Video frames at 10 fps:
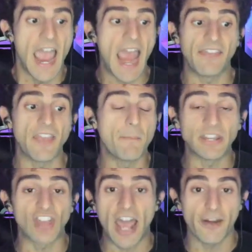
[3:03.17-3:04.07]
and then
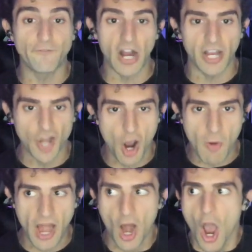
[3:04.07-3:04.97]
bitch, out of fucking
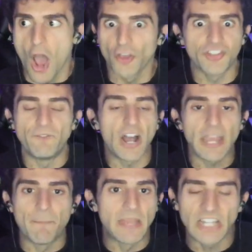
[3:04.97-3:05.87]
nowhere, some
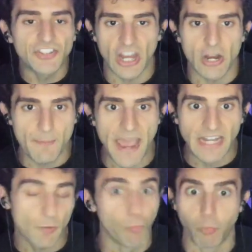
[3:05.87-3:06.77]
fucking military
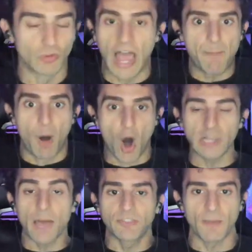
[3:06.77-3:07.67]
men like pull
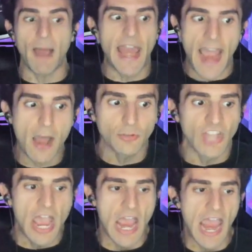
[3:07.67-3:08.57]
up to my house
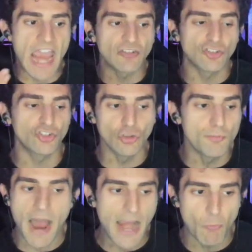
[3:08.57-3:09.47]
and shoot
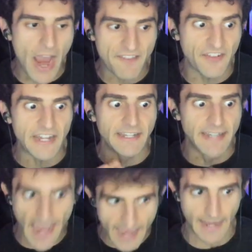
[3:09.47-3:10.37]
my wife
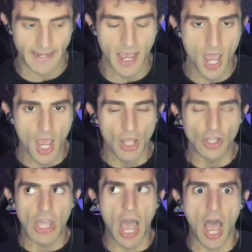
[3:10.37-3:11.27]
dead.
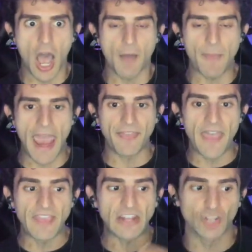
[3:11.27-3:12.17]
Um, and
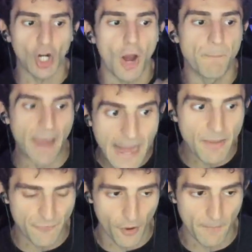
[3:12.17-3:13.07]
then they took our baby
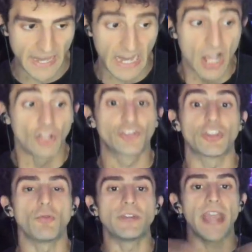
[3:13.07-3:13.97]
from me.
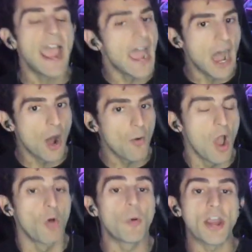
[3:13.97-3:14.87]
So now
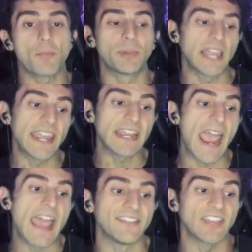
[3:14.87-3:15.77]
we are playing
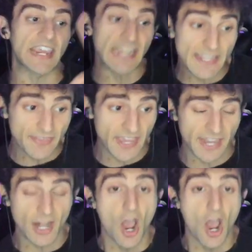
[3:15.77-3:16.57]
as Ethan,